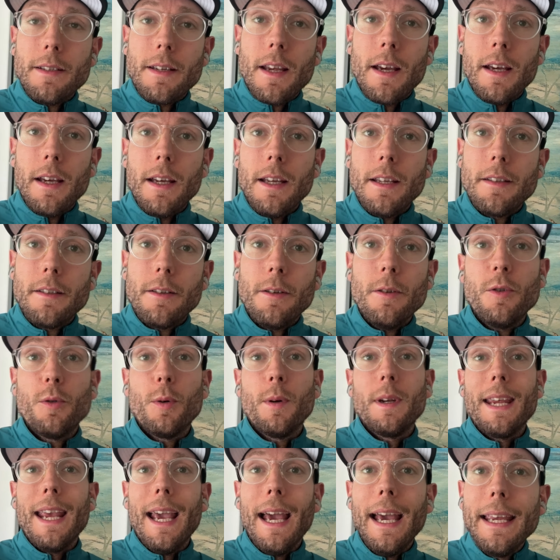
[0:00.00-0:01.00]

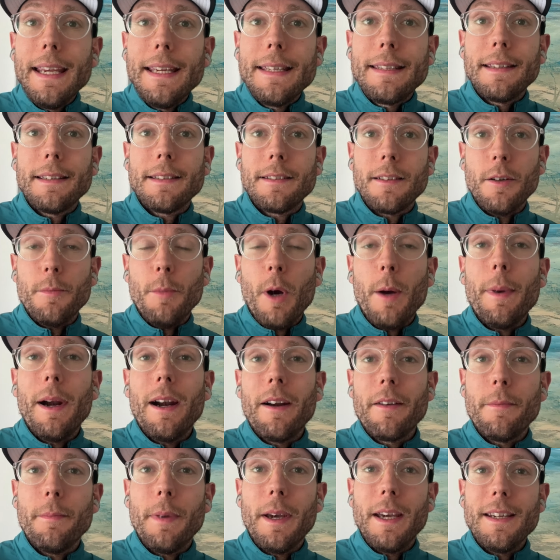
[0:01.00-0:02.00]
2:28, so my
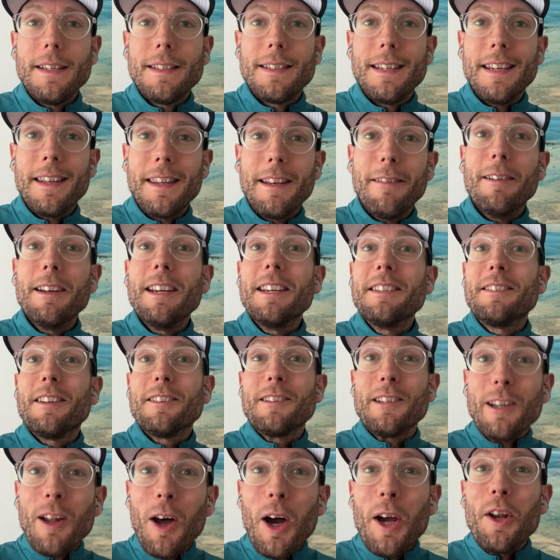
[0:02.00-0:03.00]
marathon pace, in theory, it
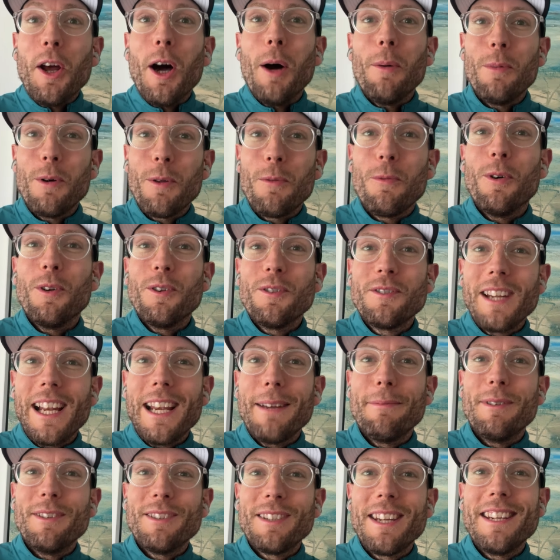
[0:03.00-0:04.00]
doesn't line up with what
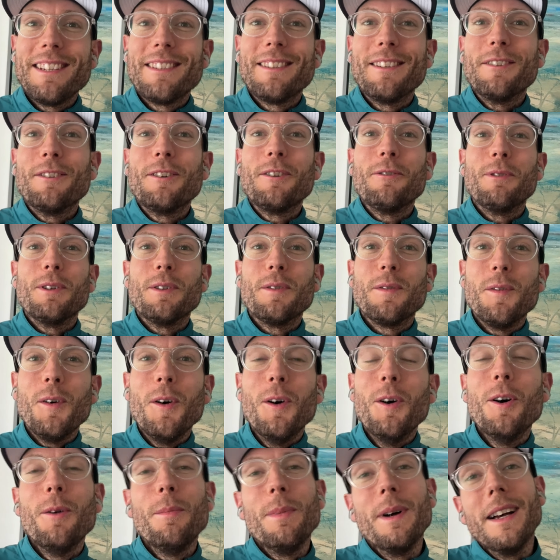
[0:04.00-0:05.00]
Salomon says the shoe is
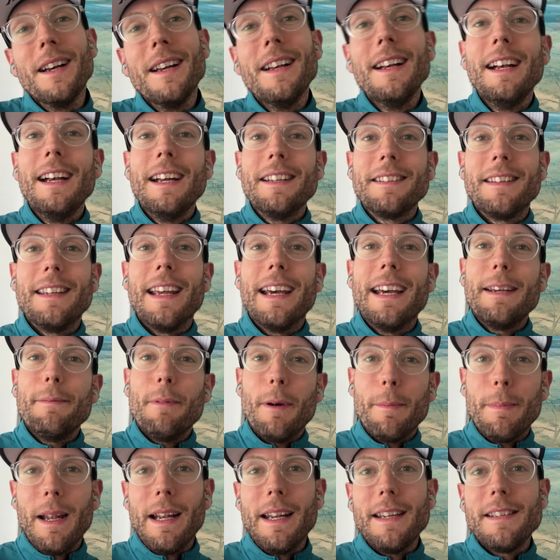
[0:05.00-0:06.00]
for. But today, my
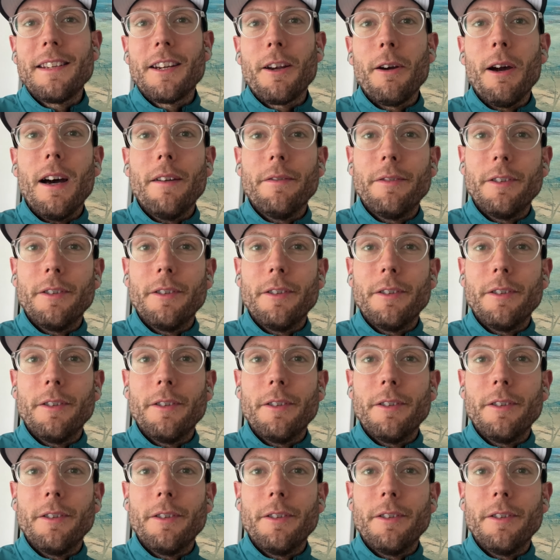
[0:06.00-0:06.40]
plan is to go out